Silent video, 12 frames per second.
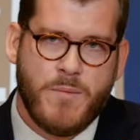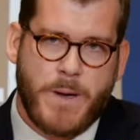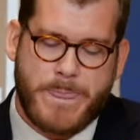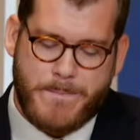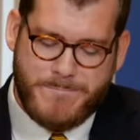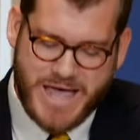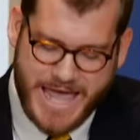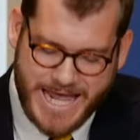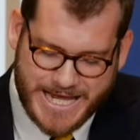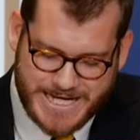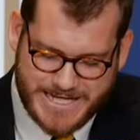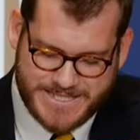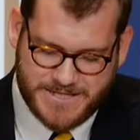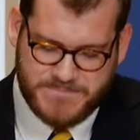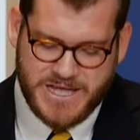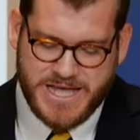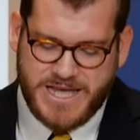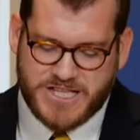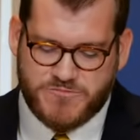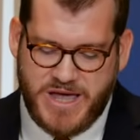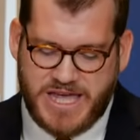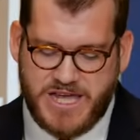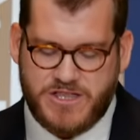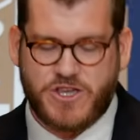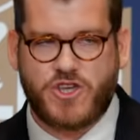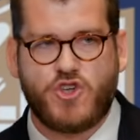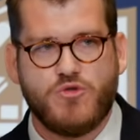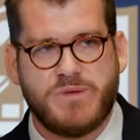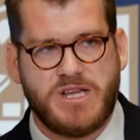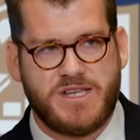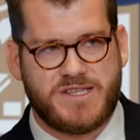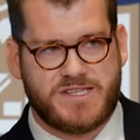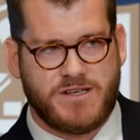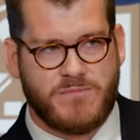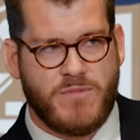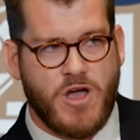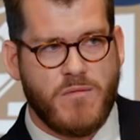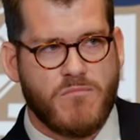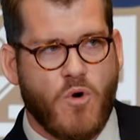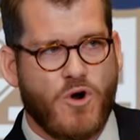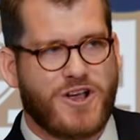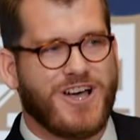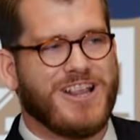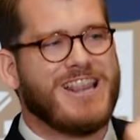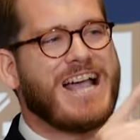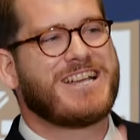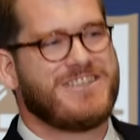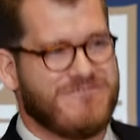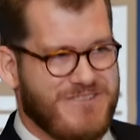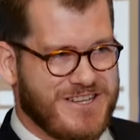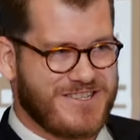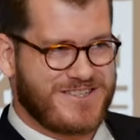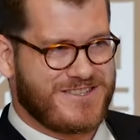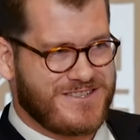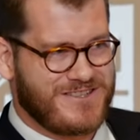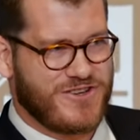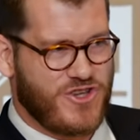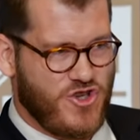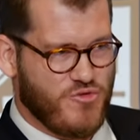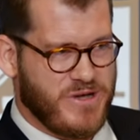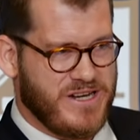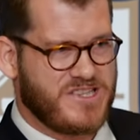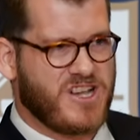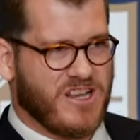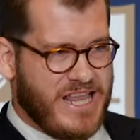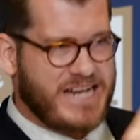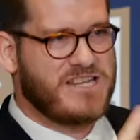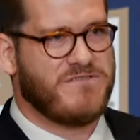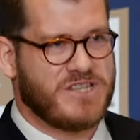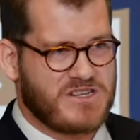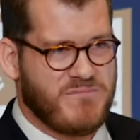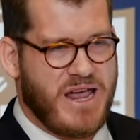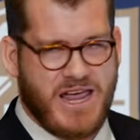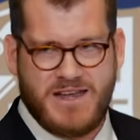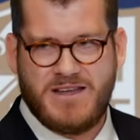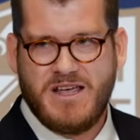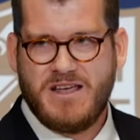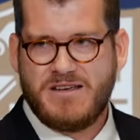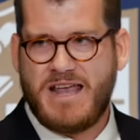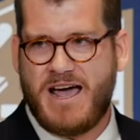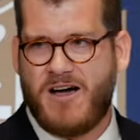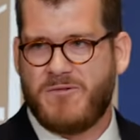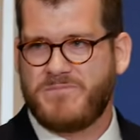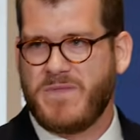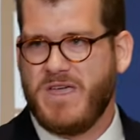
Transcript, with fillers: But the paganism is making the humanism more collectivist human. It's collectivist man now.